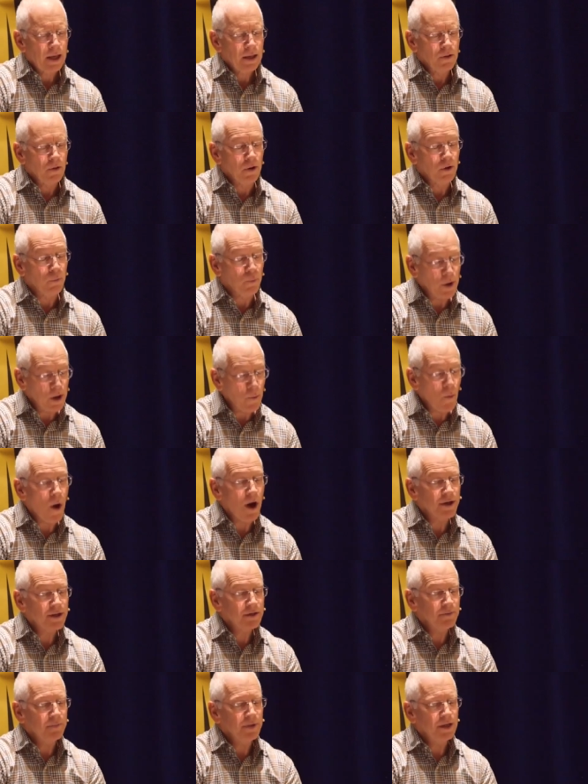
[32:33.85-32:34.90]
Lord, we
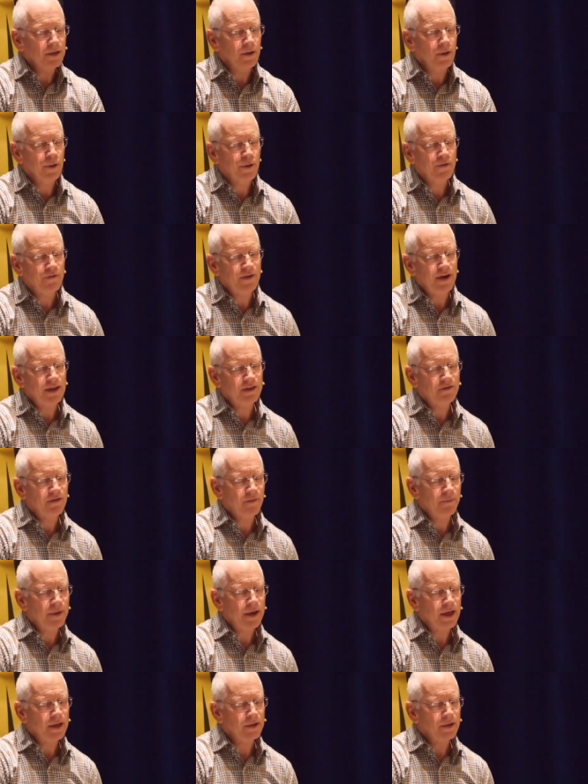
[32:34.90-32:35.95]
want to be those faithful
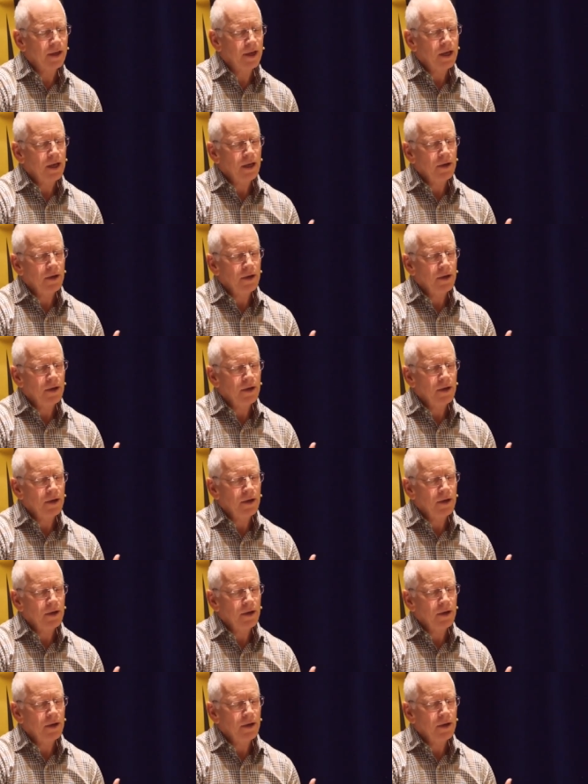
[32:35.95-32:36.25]
men.